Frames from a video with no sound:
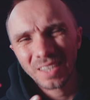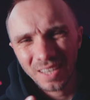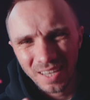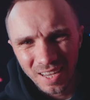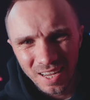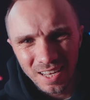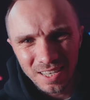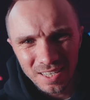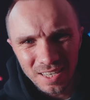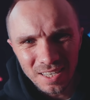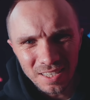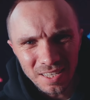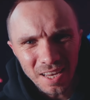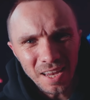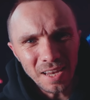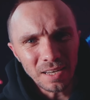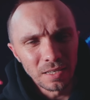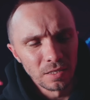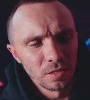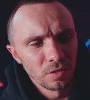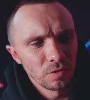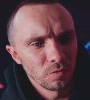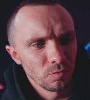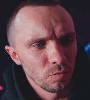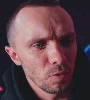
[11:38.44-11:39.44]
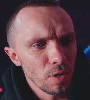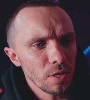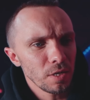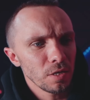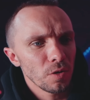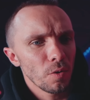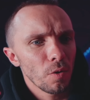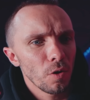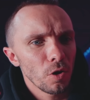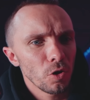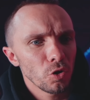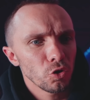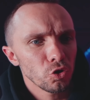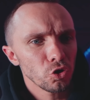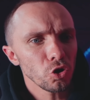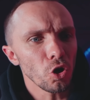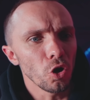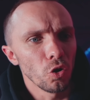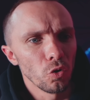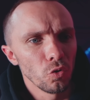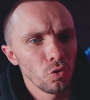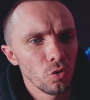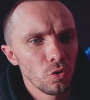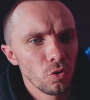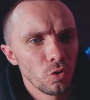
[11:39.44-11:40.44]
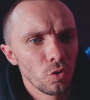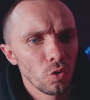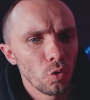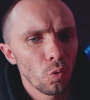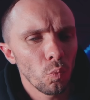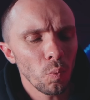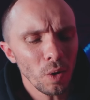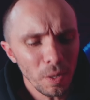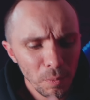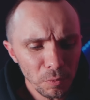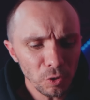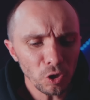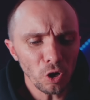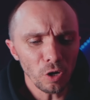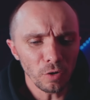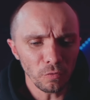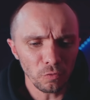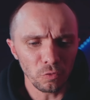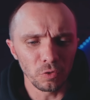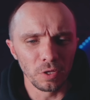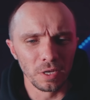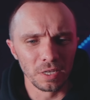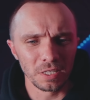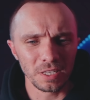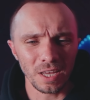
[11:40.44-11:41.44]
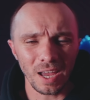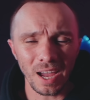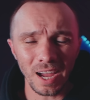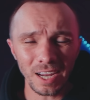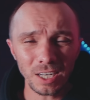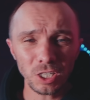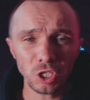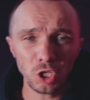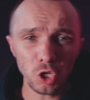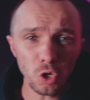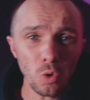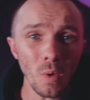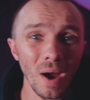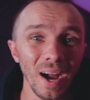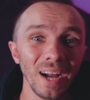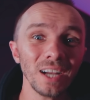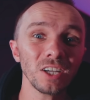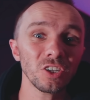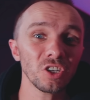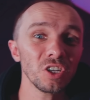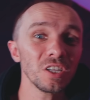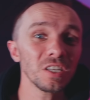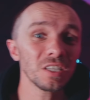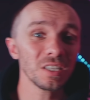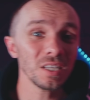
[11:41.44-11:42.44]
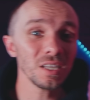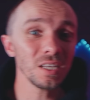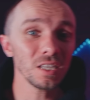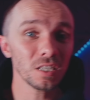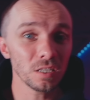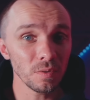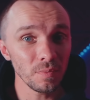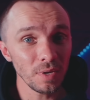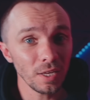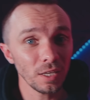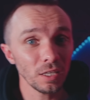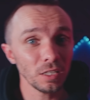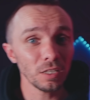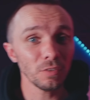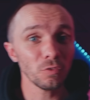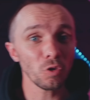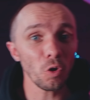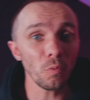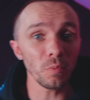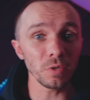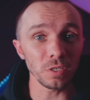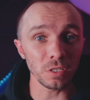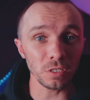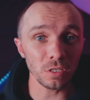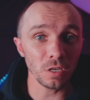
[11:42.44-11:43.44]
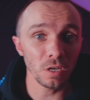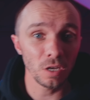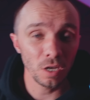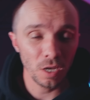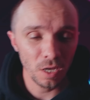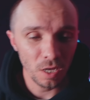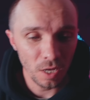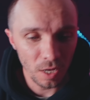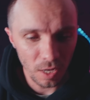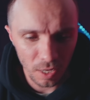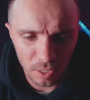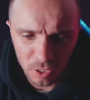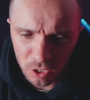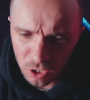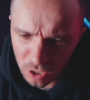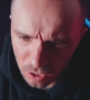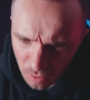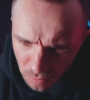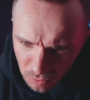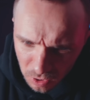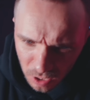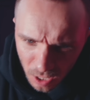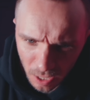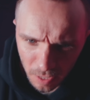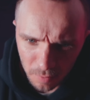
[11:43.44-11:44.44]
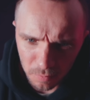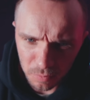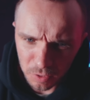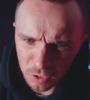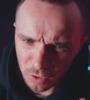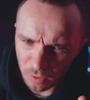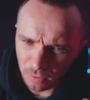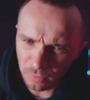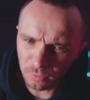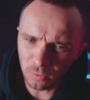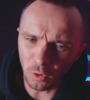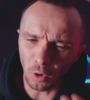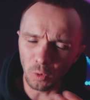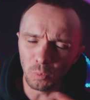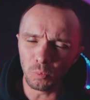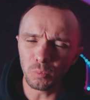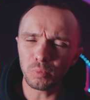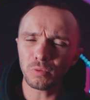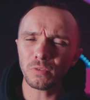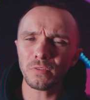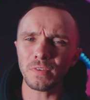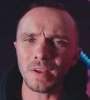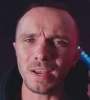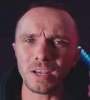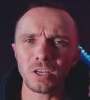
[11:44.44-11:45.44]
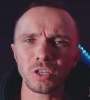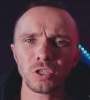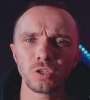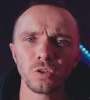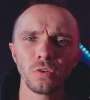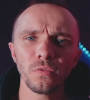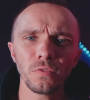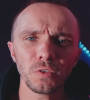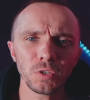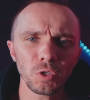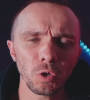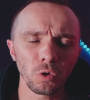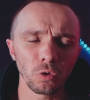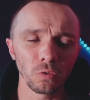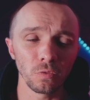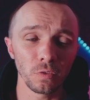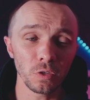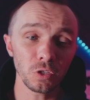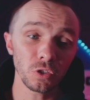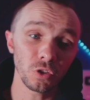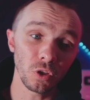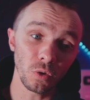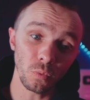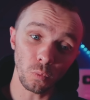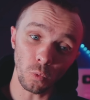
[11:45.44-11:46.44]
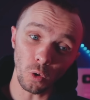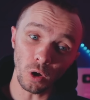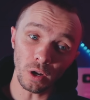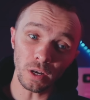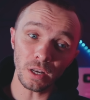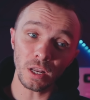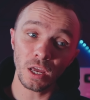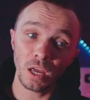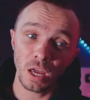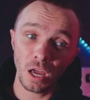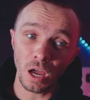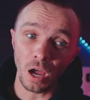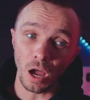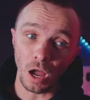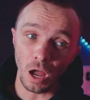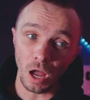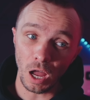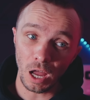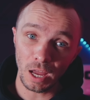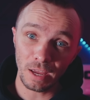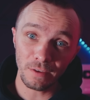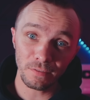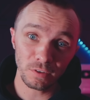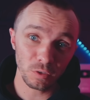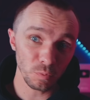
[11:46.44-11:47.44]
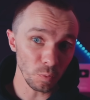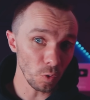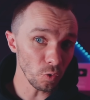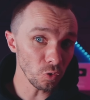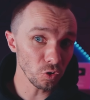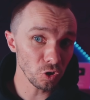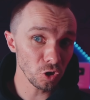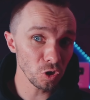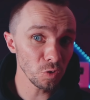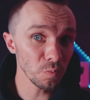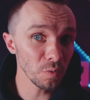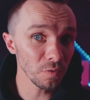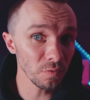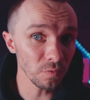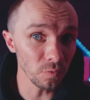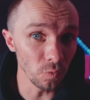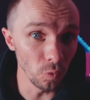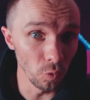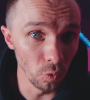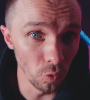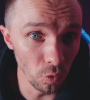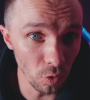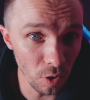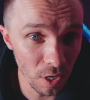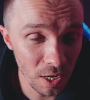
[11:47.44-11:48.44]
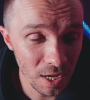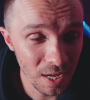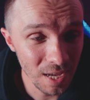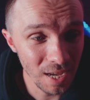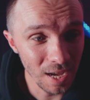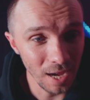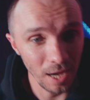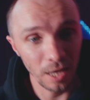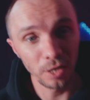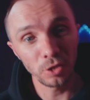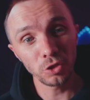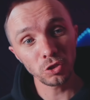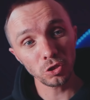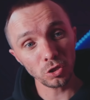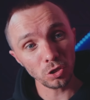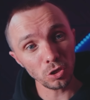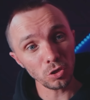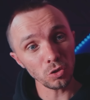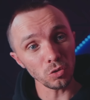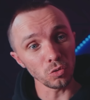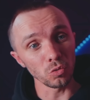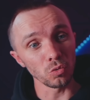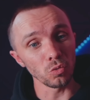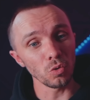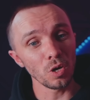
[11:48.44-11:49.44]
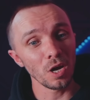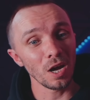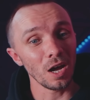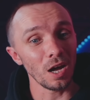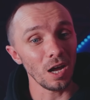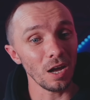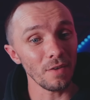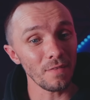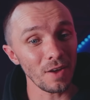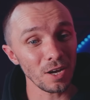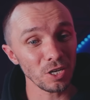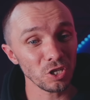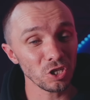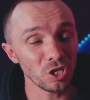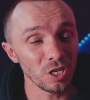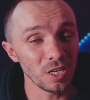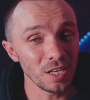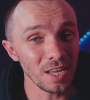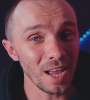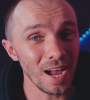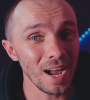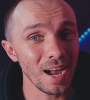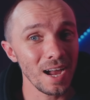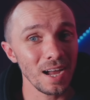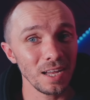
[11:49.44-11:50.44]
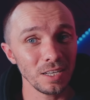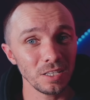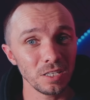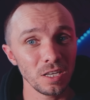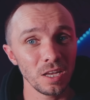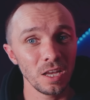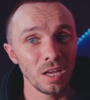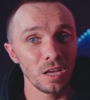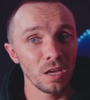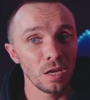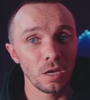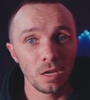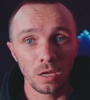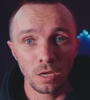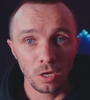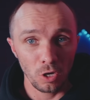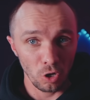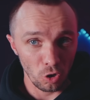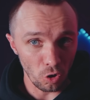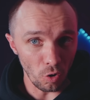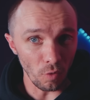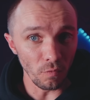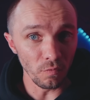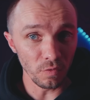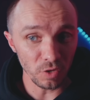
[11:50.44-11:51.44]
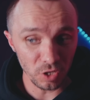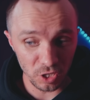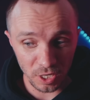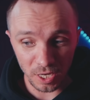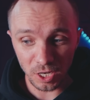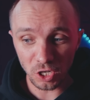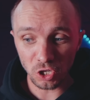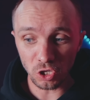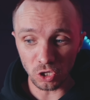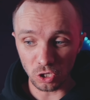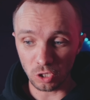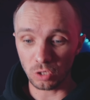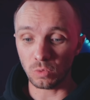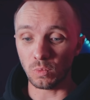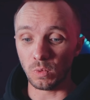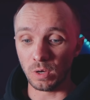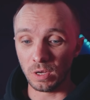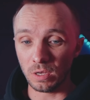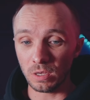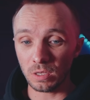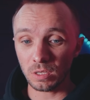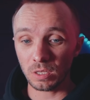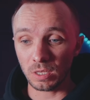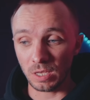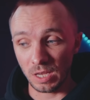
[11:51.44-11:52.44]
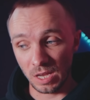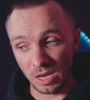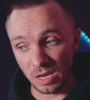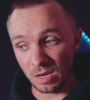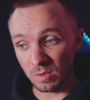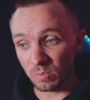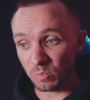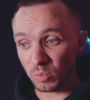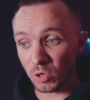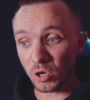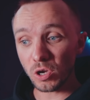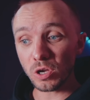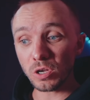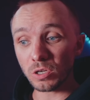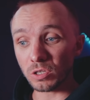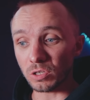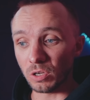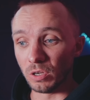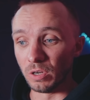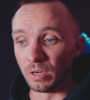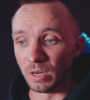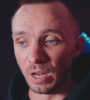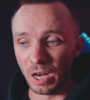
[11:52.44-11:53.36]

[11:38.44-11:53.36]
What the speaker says: It's insane, right? So, when I'm going through this, I do actually see some negative comments, and sometimes from professional photographers that, one, I've spoke to before, and two, I've actually had conversations with in person.